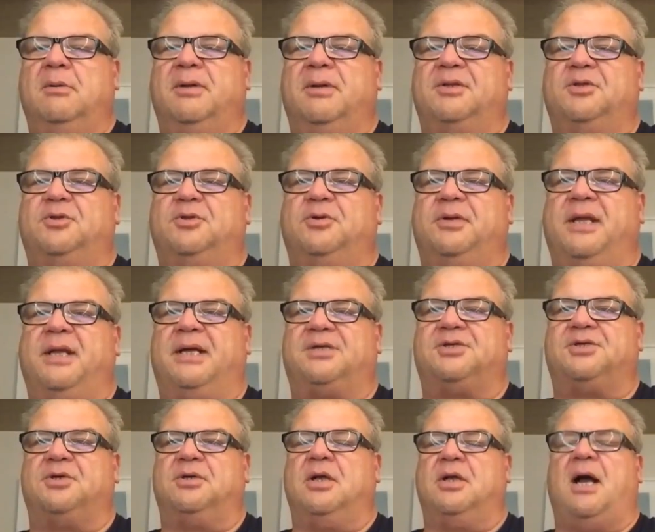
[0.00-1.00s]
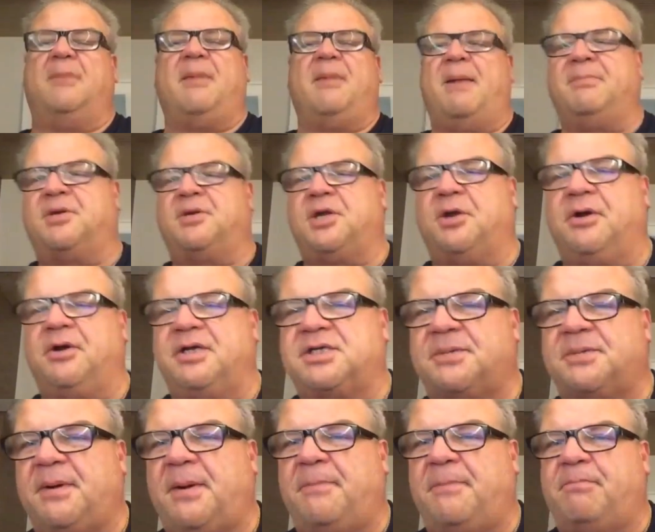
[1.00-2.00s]
Let's do it next year. I'm
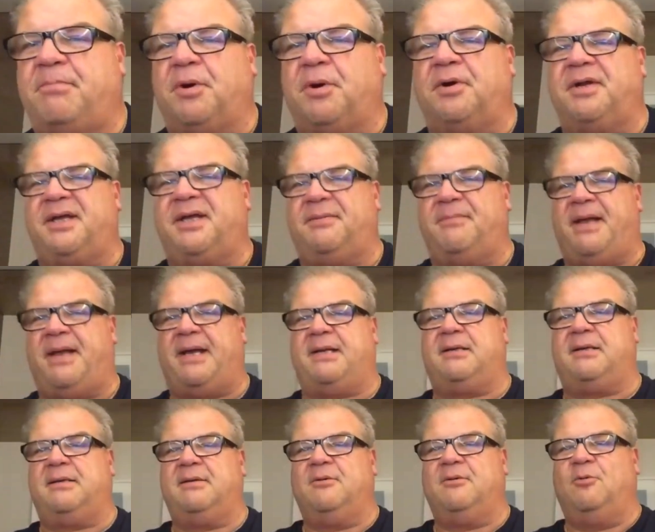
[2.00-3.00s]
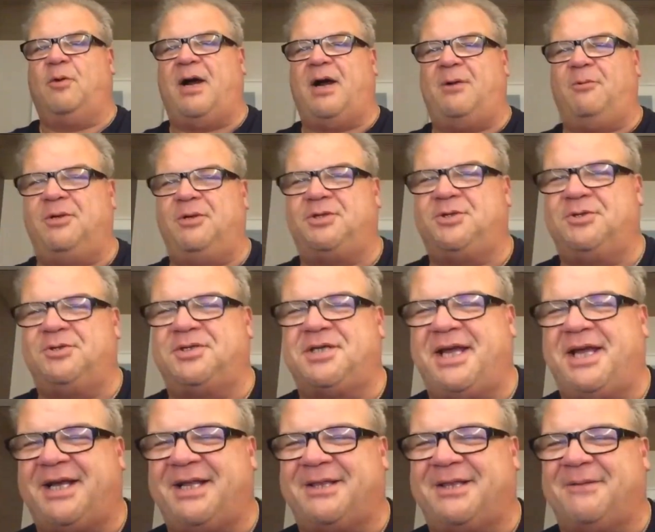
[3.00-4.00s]
curious about Burning Man. Why would you
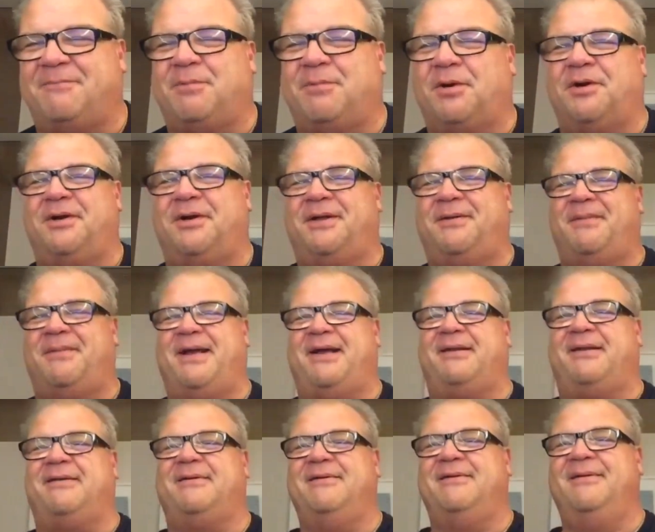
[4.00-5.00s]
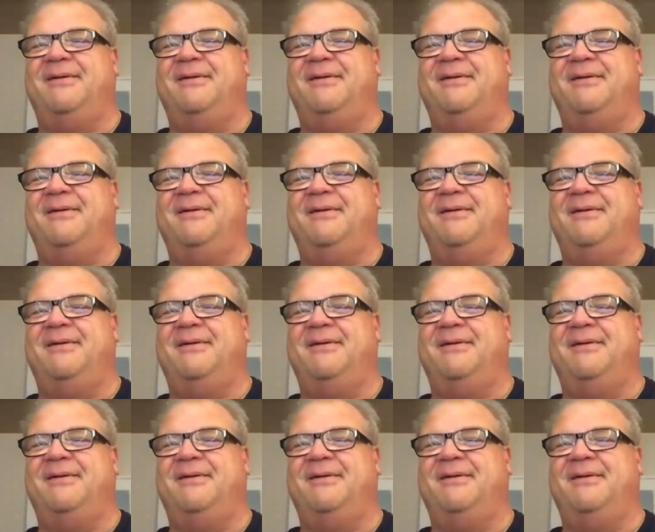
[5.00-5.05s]
take it to Burning Man?